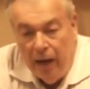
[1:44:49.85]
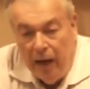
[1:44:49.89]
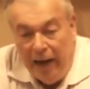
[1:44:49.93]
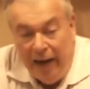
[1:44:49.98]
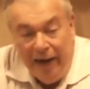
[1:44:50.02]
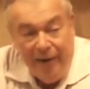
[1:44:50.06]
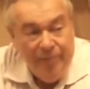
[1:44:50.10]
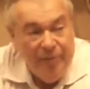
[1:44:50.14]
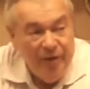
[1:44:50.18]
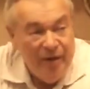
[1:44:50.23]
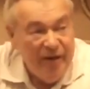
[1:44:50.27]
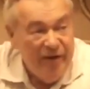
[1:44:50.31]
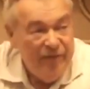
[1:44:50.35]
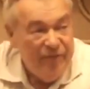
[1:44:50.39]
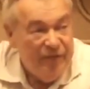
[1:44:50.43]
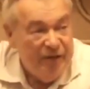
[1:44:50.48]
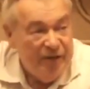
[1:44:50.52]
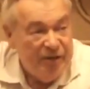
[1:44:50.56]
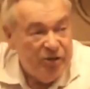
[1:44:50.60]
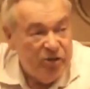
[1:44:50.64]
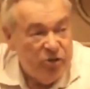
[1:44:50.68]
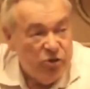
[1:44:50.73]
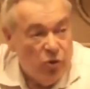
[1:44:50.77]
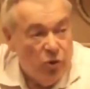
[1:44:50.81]
I believe
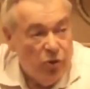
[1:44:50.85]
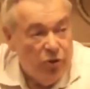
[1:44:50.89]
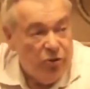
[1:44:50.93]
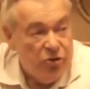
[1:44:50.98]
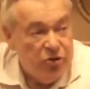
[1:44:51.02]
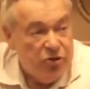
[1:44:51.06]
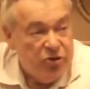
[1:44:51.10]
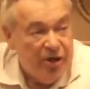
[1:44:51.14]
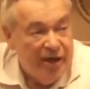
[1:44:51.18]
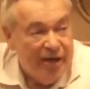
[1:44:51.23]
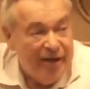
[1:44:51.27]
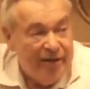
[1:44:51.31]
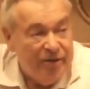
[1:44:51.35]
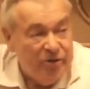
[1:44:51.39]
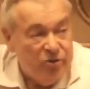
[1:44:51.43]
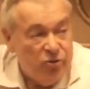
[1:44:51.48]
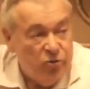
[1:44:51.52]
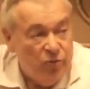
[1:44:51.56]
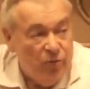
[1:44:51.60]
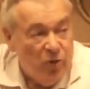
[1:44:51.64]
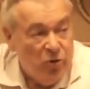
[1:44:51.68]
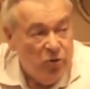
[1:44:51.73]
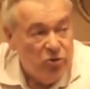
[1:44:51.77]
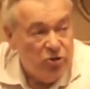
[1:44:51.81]
this is going to set
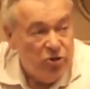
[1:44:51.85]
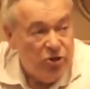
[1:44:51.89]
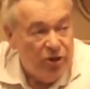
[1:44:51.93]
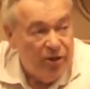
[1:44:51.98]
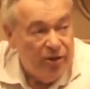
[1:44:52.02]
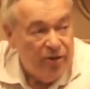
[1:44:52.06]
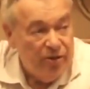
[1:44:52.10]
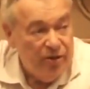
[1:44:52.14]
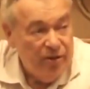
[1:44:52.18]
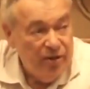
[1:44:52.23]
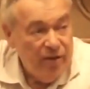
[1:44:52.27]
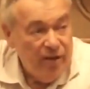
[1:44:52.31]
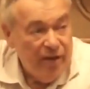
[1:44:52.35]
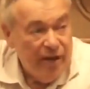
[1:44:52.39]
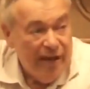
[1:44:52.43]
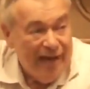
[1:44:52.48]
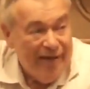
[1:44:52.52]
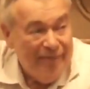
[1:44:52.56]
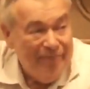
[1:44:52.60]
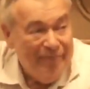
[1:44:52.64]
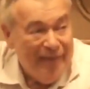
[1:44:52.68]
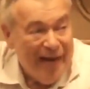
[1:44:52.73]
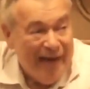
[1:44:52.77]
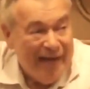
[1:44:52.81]
into motion
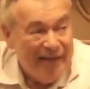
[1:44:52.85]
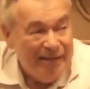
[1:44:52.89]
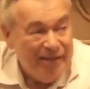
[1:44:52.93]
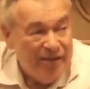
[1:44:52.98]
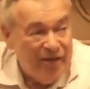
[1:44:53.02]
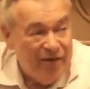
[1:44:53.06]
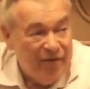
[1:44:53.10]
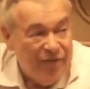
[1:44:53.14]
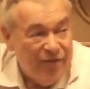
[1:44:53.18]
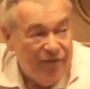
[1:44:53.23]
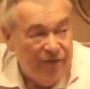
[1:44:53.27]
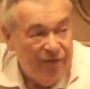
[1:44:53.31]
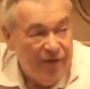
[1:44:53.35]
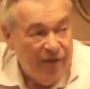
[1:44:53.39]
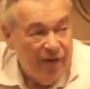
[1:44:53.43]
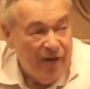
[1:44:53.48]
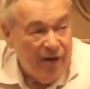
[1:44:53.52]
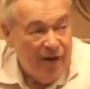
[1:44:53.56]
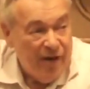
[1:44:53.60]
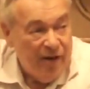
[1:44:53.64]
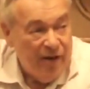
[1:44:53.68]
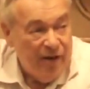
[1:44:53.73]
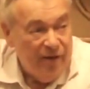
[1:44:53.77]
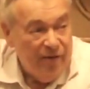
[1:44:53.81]
a massive
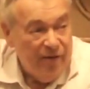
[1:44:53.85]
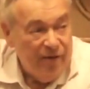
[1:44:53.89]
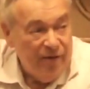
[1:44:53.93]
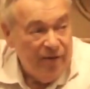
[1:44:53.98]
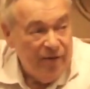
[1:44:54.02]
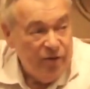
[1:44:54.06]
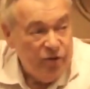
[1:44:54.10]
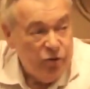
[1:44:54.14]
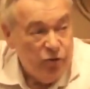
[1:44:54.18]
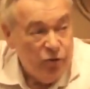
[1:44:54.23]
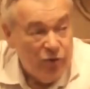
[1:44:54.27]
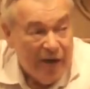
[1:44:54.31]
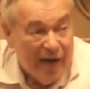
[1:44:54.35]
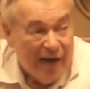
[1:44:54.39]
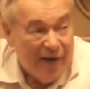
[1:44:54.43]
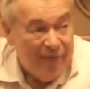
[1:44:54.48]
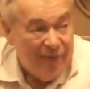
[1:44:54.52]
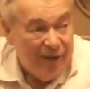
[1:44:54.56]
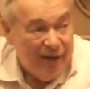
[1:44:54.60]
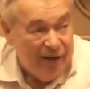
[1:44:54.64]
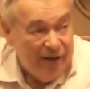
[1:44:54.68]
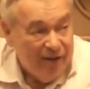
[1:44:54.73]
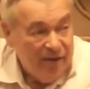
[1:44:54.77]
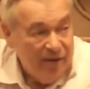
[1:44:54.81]

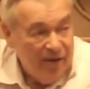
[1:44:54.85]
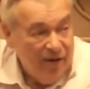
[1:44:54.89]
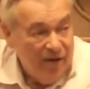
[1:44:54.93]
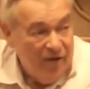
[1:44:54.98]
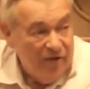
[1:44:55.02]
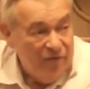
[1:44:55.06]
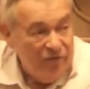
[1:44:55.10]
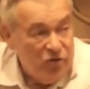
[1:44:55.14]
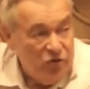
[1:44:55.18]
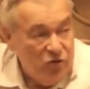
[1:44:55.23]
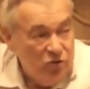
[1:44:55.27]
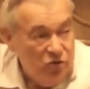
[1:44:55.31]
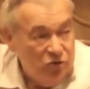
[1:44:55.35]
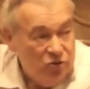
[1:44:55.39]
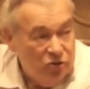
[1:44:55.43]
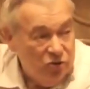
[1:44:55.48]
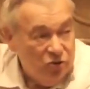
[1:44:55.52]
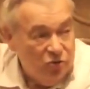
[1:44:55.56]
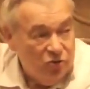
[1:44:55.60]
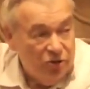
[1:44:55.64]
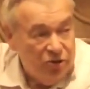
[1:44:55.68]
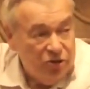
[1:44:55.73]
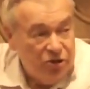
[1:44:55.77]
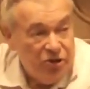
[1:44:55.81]
tsunami of Jews
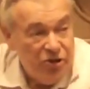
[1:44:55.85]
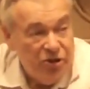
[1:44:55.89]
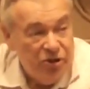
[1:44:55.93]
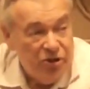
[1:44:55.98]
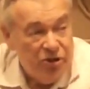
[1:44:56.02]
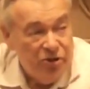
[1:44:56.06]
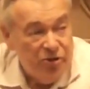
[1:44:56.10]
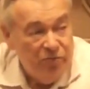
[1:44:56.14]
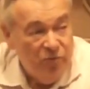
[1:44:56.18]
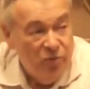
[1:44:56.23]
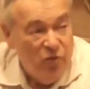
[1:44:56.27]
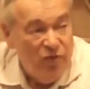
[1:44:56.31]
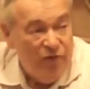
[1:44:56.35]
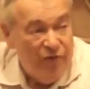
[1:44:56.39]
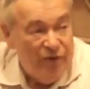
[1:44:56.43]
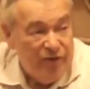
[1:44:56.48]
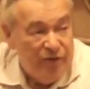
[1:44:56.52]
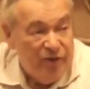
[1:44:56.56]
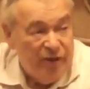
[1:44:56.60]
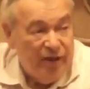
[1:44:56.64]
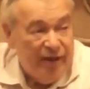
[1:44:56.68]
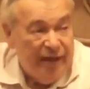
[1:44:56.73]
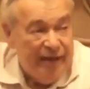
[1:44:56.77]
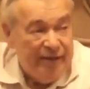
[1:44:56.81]
and Christians moving
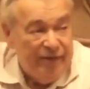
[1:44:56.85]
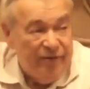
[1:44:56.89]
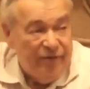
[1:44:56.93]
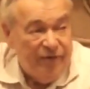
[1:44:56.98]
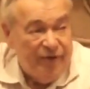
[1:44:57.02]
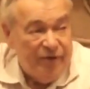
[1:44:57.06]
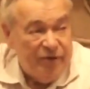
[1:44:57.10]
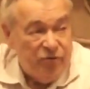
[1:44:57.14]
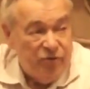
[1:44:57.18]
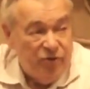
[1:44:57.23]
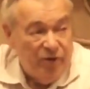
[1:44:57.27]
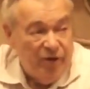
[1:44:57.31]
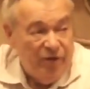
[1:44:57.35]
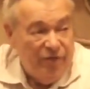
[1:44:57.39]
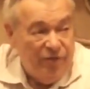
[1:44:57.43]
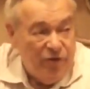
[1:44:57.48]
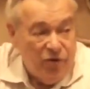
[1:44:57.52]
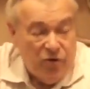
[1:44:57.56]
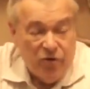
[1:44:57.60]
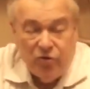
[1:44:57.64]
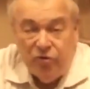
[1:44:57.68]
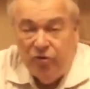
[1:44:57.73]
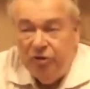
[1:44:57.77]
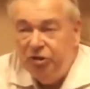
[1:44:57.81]
to the land of Israel. If
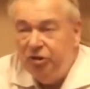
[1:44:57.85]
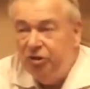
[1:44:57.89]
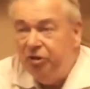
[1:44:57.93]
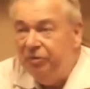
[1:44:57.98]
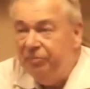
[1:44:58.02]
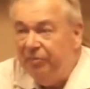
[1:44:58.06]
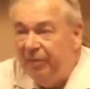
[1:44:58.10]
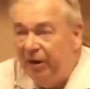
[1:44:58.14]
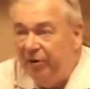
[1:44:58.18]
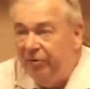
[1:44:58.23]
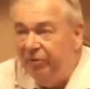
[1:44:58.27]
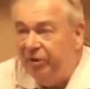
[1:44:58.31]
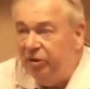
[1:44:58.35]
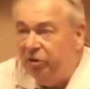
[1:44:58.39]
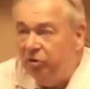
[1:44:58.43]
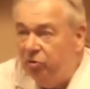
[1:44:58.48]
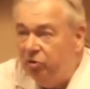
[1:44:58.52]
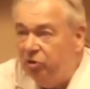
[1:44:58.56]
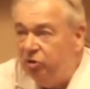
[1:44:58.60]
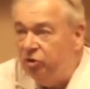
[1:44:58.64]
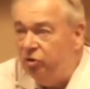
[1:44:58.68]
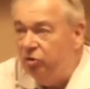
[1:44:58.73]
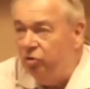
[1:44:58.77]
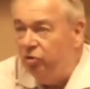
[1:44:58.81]
you're a Christian married
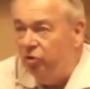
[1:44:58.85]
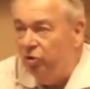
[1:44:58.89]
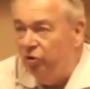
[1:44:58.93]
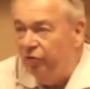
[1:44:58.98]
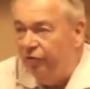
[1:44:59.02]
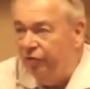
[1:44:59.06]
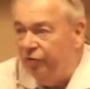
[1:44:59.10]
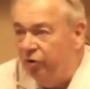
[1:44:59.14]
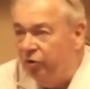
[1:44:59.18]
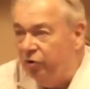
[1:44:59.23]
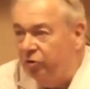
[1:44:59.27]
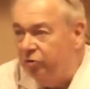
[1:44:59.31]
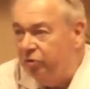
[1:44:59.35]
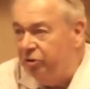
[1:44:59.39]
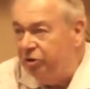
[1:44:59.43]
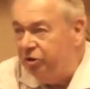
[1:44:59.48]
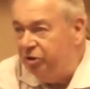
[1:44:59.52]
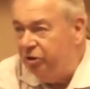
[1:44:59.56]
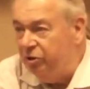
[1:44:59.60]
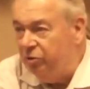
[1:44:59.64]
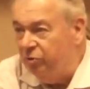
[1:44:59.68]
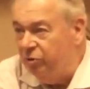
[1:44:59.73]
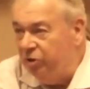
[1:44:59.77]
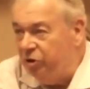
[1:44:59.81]
to a Jew, or if you're a
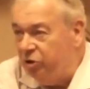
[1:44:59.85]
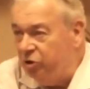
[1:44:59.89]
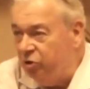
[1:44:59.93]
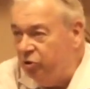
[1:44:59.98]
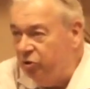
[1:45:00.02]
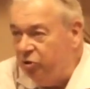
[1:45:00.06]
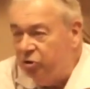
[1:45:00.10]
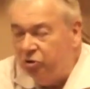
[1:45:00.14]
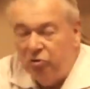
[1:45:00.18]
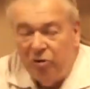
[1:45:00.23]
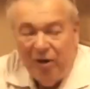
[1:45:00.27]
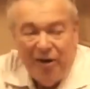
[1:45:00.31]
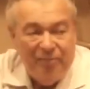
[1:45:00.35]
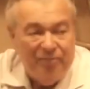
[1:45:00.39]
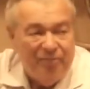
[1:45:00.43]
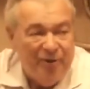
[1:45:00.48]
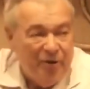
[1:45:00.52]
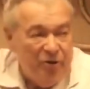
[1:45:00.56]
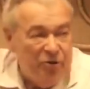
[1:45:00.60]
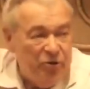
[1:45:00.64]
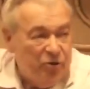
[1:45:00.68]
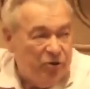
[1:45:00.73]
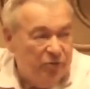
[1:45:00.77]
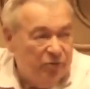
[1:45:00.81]
Christian with a Jewish
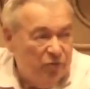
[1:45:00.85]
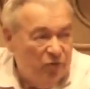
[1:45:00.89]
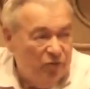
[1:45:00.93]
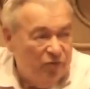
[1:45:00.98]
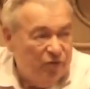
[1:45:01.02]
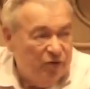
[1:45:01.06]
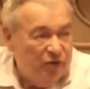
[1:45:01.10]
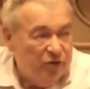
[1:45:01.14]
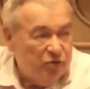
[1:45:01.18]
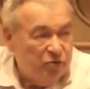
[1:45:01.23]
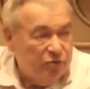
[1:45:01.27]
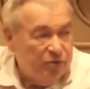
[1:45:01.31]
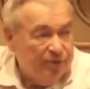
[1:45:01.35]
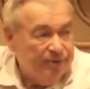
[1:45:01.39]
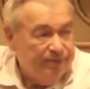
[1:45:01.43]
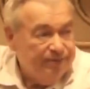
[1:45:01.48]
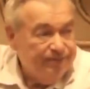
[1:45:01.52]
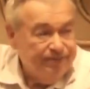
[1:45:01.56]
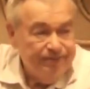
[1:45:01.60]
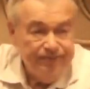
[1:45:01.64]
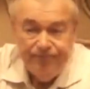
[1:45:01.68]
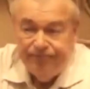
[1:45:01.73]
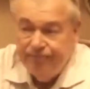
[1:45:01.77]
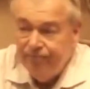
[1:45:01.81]
grandparent, you can move to Israel
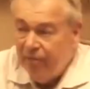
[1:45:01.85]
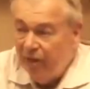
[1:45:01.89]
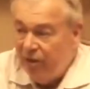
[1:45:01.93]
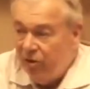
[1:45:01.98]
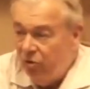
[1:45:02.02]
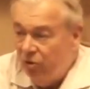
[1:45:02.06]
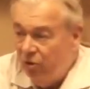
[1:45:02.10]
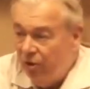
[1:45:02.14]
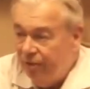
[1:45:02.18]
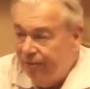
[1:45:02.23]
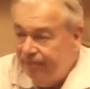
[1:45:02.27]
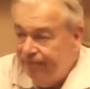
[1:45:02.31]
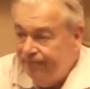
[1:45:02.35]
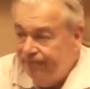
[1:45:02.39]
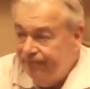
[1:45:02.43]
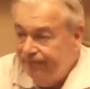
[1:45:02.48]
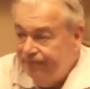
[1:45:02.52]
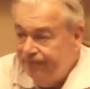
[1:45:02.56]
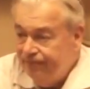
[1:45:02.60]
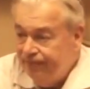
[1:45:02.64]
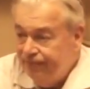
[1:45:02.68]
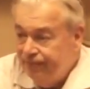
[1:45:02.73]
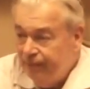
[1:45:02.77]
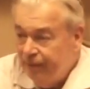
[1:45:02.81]
by law.
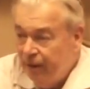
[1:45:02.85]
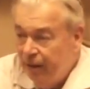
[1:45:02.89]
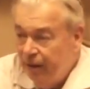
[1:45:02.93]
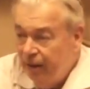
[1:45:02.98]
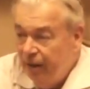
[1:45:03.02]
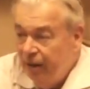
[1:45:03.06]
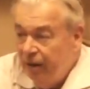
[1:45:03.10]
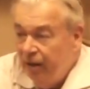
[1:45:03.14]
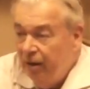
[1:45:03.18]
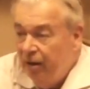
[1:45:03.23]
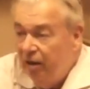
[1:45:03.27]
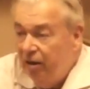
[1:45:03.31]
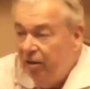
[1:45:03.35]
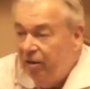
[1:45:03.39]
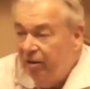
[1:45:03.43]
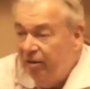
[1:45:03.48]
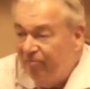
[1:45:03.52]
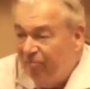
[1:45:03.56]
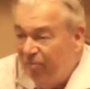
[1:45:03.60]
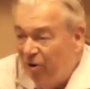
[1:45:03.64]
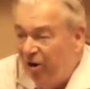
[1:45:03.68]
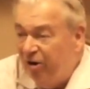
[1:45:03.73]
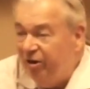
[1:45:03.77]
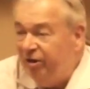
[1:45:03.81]

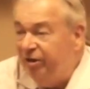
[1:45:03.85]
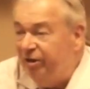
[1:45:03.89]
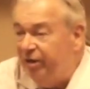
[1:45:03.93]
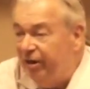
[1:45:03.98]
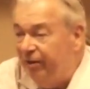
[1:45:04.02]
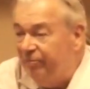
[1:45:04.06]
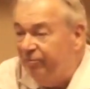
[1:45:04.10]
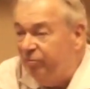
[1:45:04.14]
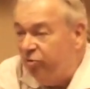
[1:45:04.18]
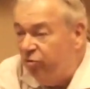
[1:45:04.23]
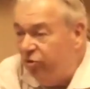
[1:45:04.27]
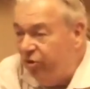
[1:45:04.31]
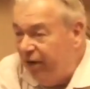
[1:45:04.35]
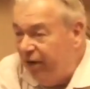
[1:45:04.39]
The party that I'm